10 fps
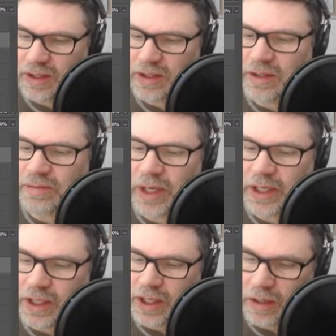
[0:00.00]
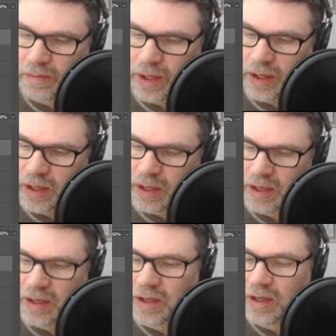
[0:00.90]
his mighty hump.
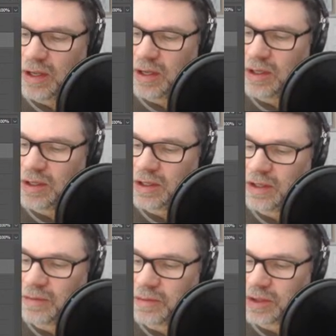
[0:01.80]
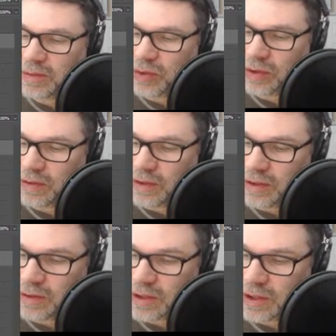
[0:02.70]
Give him some more of
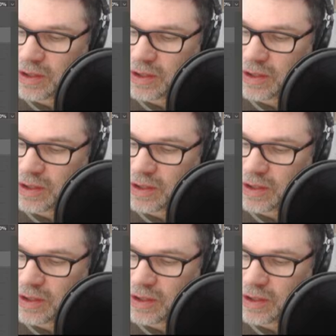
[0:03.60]
those